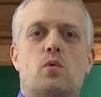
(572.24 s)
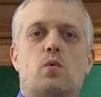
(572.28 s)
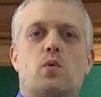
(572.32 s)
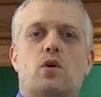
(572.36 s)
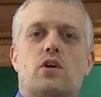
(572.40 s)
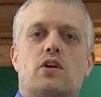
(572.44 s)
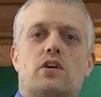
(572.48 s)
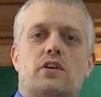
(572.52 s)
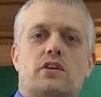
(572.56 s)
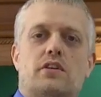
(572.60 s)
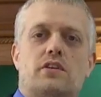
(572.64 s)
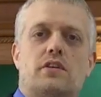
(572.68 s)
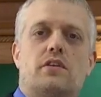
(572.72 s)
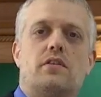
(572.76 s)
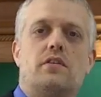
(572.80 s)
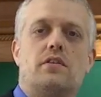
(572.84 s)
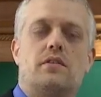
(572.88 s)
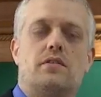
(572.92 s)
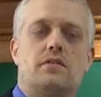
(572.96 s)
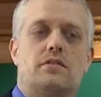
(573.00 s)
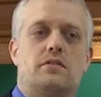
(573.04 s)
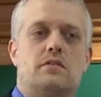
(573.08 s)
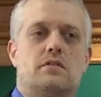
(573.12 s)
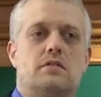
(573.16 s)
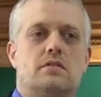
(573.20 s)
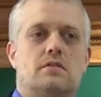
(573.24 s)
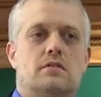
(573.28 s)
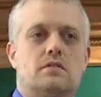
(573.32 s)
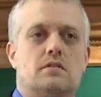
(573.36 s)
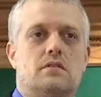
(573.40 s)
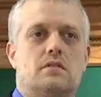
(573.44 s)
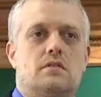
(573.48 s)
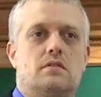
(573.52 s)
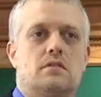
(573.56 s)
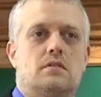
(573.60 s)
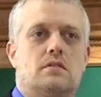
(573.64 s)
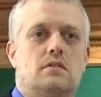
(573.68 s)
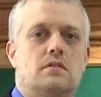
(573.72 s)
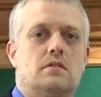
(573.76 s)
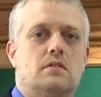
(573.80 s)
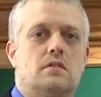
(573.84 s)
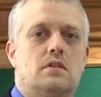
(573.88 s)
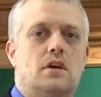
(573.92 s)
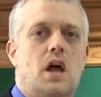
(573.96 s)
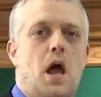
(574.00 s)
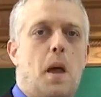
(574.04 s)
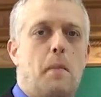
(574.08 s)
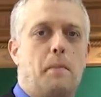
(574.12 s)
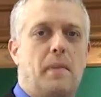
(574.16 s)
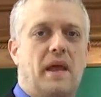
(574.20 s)
a word,
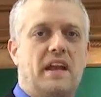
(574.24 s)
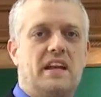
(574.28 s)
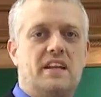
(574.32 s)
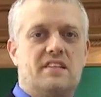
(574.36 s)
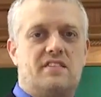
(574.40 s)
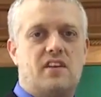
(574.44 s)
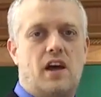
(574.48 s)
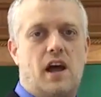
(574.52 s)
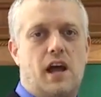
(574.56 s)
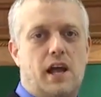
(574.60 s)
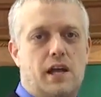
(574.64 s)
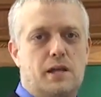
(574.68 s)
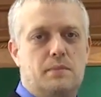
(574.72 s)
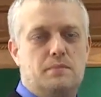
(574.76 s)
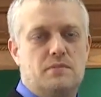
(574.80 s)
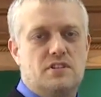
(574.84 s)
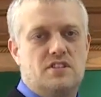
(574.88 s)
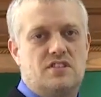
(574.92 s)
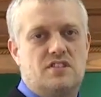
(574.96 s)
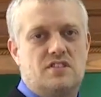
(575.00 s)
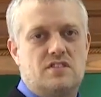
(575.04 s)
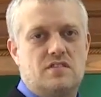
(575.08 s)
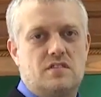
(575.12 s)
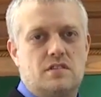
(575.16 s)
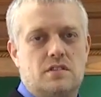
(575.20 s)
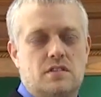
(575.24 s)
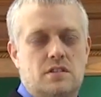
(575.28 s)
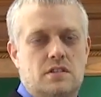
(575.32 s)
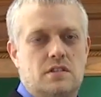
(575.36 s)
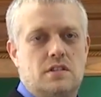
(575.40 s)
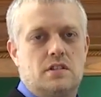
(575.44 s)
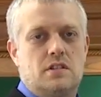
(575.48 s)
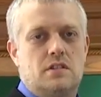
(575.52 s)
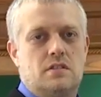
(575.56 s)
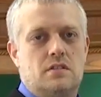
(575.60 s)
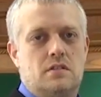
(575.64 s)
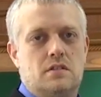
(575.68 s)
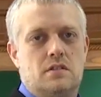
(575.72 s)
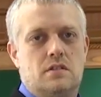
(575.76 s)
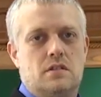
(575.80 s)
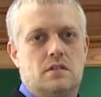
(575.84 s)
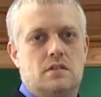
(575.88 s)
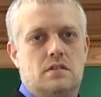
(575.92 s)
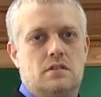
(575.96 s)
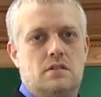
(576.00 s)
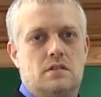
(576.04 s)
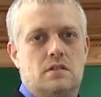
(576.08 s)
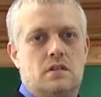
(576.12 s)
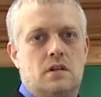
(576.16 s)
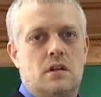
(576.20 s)
many times
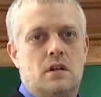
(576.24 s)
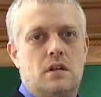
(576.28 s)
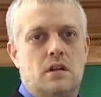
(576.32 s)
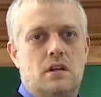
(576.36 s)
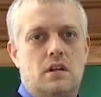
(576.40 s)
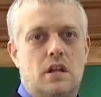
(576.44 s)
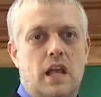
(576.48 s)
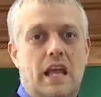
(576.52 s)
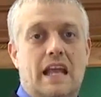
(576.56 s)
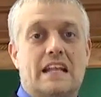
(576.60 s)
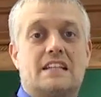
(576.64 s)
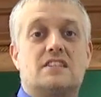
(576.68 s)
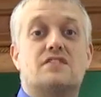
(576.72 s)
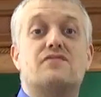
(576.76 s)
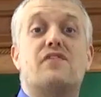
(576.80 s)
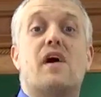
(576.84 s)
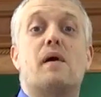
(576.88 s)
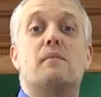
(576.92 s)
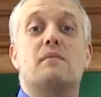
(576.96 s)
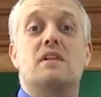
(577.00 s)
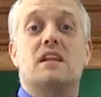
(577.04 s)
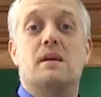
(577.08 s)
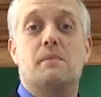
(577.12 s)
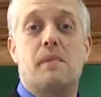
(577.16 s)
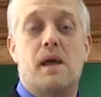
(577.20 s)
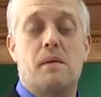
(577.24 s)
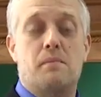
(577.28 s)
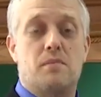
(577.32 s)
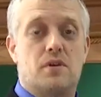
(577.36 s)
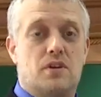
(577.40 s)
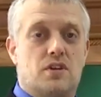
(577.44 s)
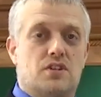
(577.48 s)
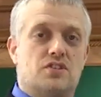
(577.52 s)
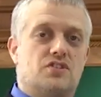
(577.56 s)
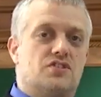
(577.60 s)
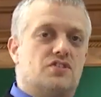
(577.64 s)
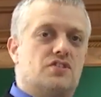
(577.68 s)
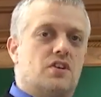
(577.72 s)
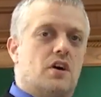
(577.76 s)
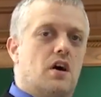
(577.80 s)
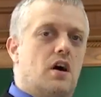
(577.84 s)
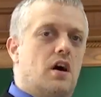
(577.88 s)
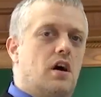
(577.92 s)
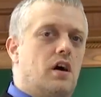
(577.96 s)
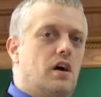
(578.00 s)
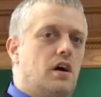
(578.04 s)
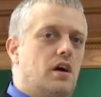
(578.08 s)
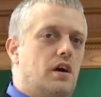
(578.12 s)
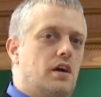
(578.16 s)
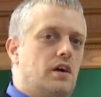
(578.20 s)
its family members
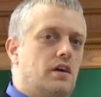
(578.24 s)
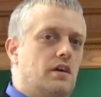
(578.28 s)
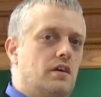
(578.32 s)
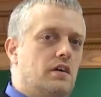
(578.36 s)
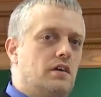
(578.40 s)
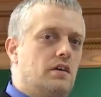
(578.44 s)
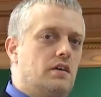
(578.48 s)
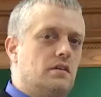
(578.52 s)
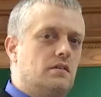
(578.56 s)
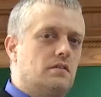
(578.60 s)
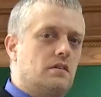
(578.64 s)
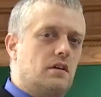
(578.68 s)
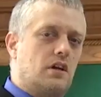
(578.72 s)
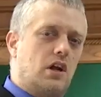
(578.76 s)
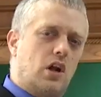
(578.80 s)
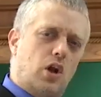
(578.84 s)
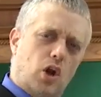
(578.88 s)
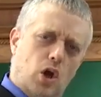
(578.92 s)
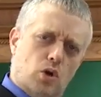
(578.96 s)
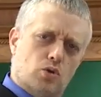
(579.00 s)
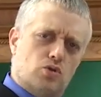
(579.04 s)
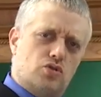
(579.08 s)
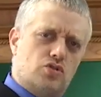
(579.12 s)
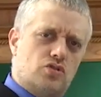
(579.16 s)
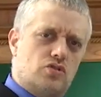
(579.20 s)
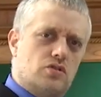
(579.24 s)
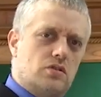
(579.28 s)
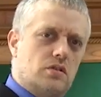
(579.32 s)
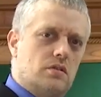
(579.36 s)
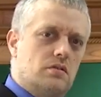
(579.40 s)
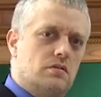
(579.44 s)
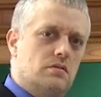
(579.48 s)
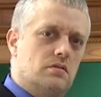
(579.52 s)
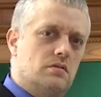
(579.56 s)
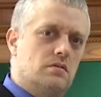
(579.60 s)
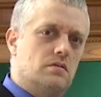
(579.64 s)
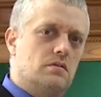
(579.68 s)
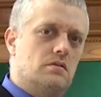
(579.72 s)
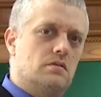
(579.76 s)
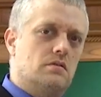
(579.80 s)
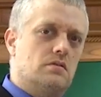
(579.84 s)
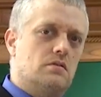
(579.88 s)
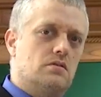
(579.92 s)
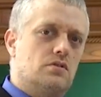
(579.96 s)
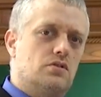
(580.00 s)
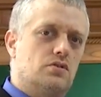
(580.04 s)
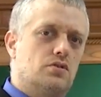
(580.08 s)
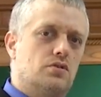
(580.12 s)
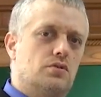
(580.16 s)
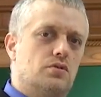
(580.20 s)
are close
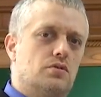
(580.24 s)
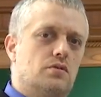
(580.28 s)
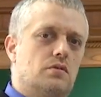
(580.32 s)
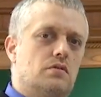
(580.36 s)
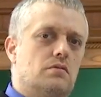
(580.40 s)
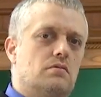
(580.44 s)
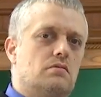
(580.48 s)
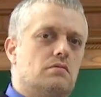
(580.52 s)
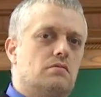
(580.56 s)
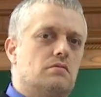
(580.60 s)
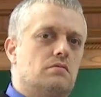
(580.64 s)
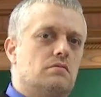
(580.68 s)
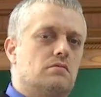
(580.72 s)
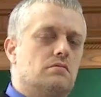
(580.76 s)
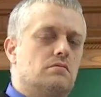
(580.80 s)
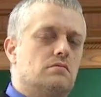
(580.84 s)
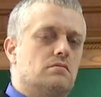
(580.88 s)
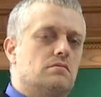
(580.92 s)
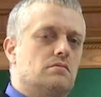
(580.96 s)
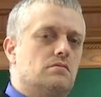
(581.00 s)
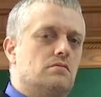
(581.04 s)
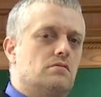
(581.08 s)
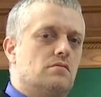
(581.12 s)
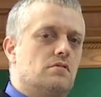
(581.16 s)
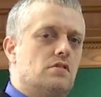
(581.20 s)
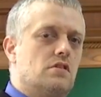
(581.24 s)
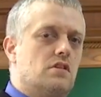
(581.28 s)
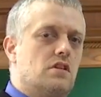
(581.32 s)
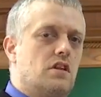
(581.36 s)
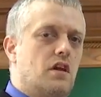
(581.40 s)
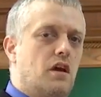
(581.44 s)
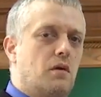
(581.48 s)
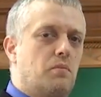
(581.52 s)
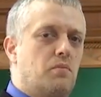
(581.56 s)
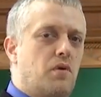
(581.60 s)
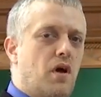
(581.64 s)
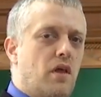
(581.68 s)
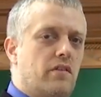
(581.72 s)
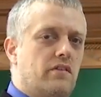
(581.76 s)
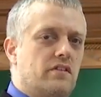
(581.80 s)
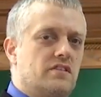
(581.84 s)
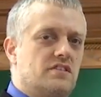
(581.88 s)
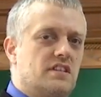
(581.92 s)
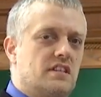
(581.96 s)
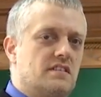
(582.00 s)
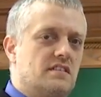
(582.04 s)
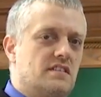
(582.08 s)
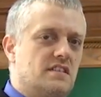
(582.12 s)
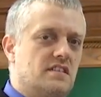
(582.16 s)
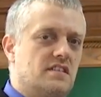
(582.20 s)
to their
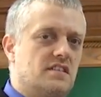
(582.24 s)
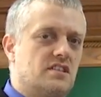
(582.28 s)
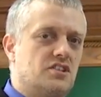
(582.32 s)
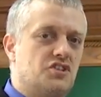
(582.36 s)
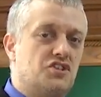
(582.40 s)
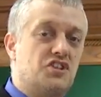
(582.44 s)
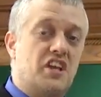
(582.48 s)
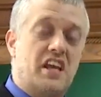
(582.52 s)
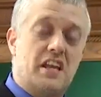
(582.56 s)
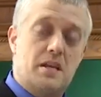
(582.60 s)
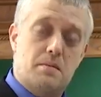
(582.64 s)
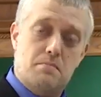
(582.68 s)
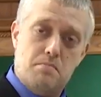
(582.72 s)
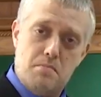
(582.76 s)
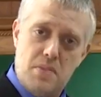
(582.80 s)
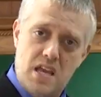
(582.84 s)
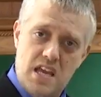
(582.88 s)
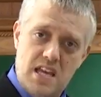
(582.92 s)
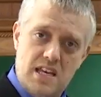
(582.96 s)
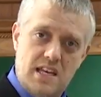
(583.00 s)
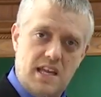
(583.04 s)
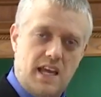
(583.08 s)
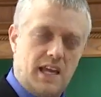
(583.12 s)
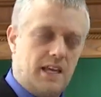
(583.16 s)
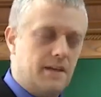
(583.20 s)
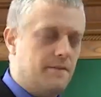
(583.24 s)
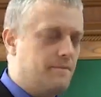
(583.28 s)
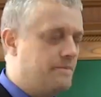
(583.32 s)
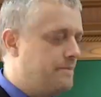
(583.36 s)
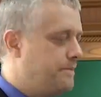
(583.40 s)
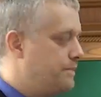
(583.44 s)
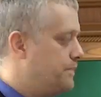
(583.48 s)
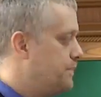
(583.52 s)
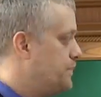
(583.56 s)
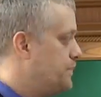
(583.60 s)
brothers and sisters in meaning.